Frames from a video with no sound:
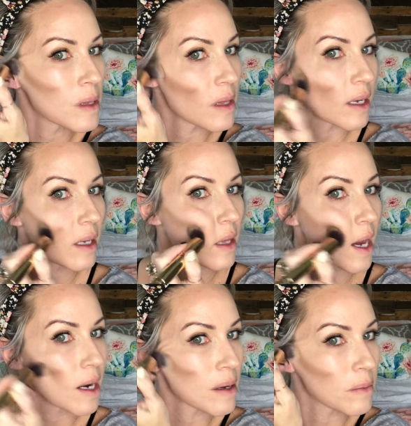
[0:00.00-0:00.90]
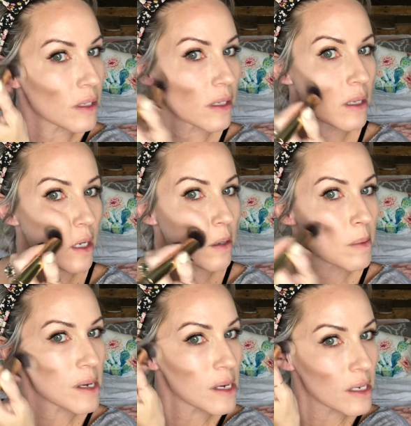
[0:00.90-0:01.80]
Thicken that up just a little
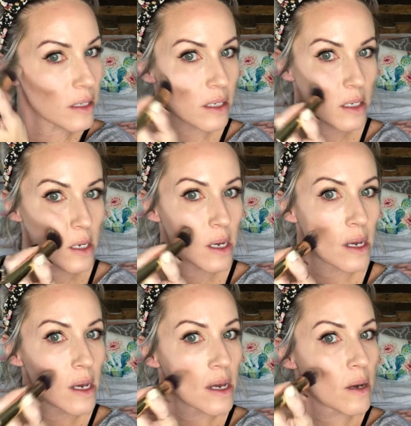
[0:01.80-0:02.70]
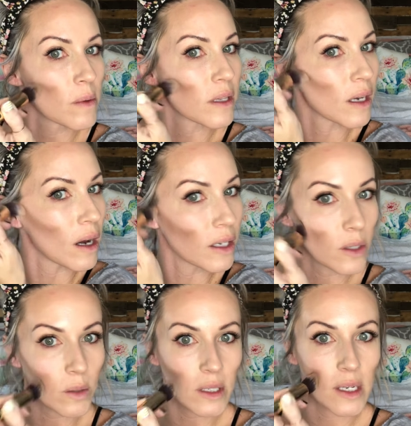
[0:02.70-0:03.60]
bit. What the
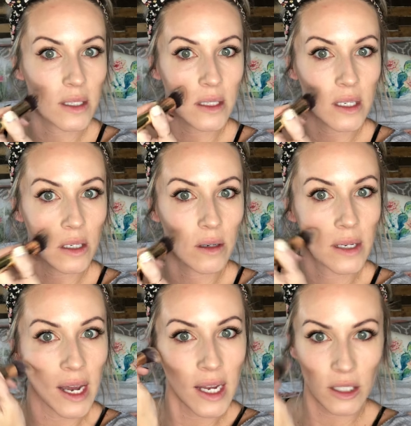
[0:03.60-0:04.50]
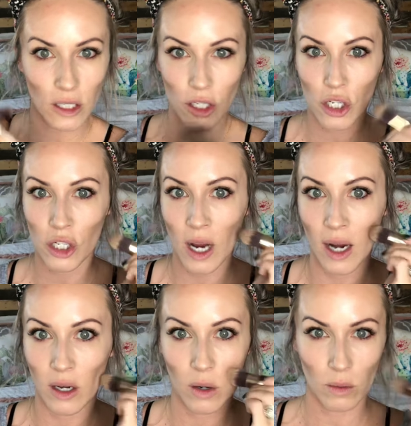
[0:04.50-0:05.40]
contour does is it creates
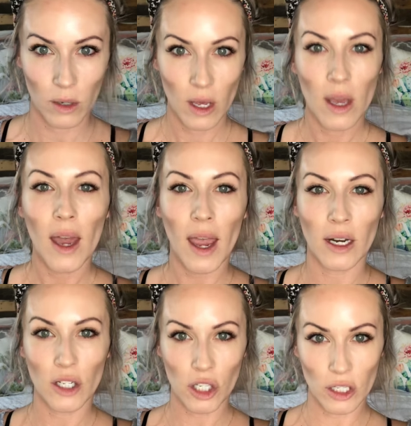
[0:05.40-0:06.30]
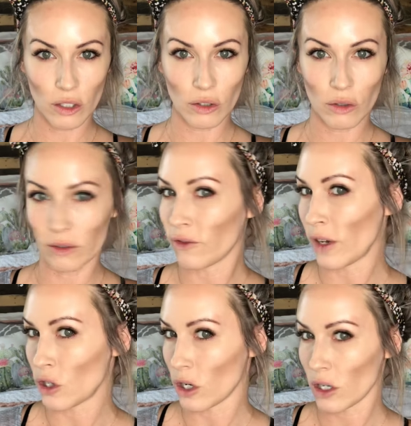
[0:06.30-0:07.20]
shadow and it chisels your
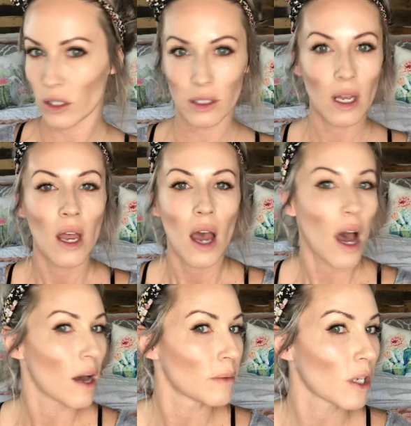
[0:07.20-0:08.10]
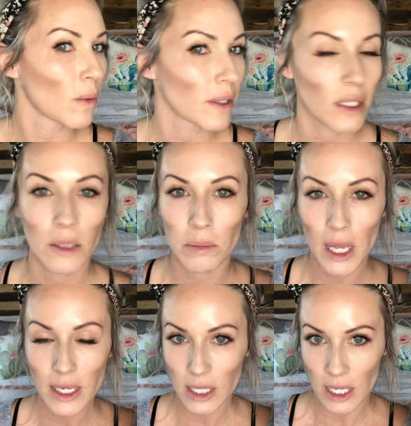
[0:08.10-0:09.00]
features. So once it's
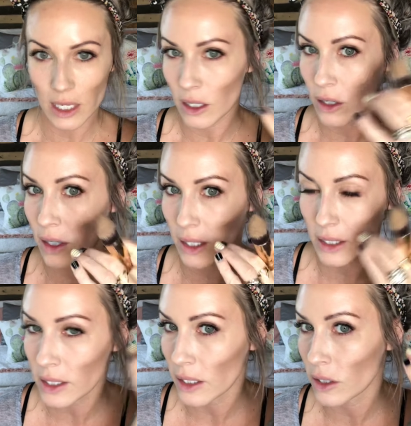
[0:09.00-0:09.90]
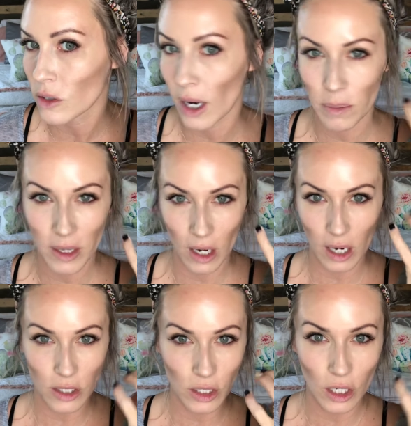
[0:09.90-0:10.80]
blended, you're not gonna see a stripe there.
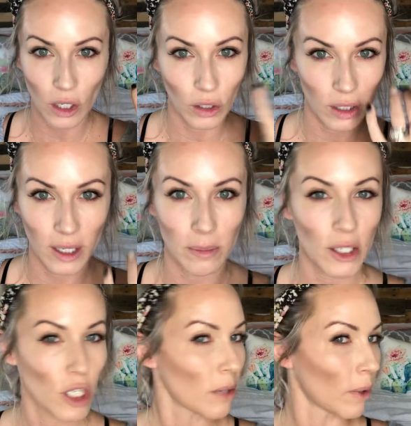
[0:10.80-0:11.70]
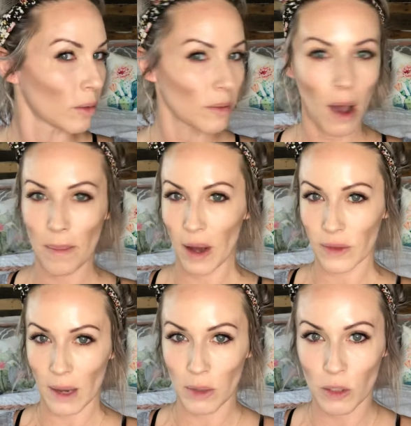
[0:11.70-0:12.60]
It's just gonna look like my cheekbones pop out
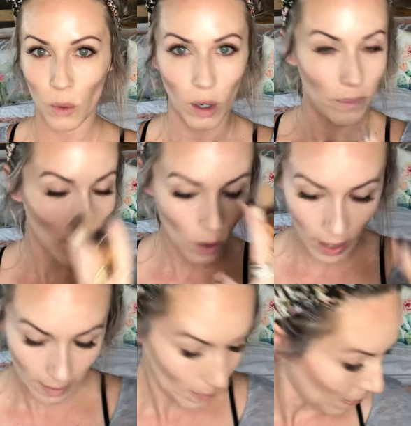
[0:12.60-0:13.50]
that much more. Okay,